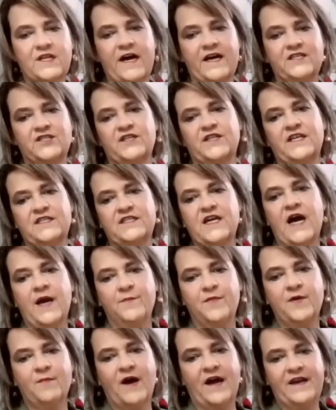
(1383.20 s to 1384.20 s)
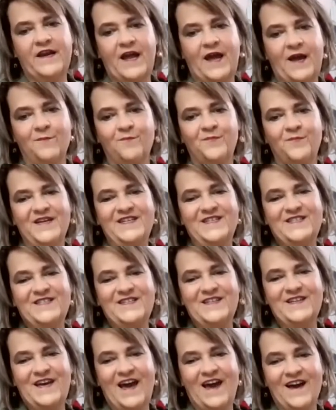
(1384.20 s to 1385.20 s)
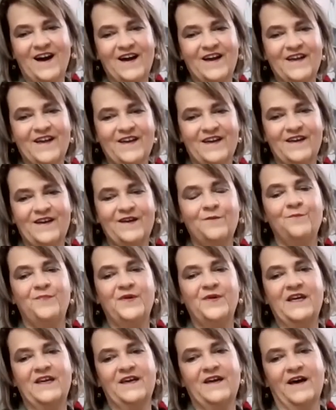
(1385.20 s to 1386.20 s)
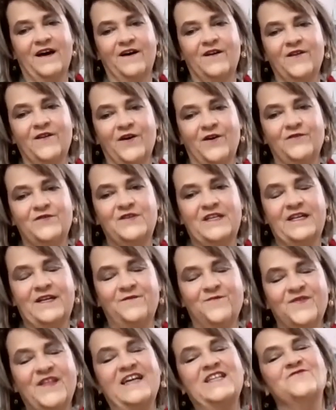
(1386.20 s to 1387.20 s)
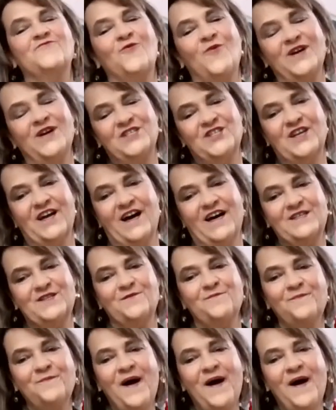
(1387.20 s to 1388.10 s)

slash and then type in my name, B E C K I E B E L O T. Thanks for watching, guys.